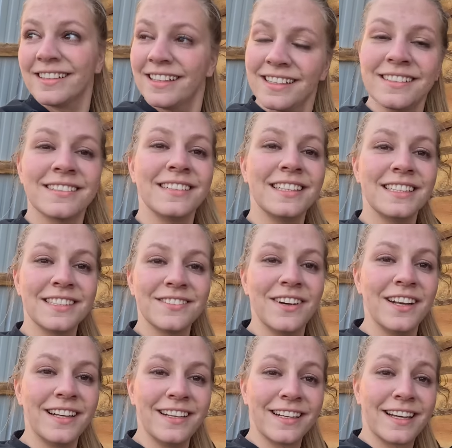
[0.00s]
things and I just
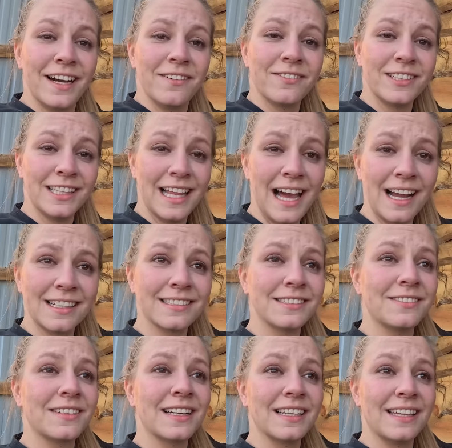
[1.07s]
wanted to come relax
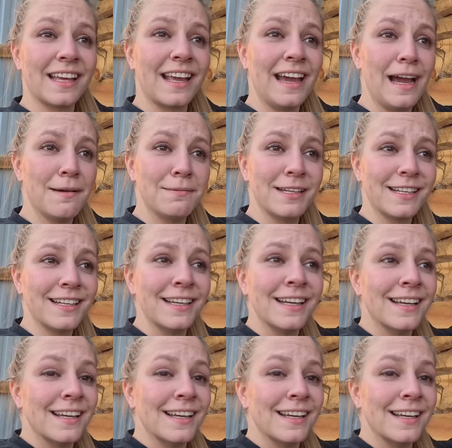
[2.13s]
and work on the cabin.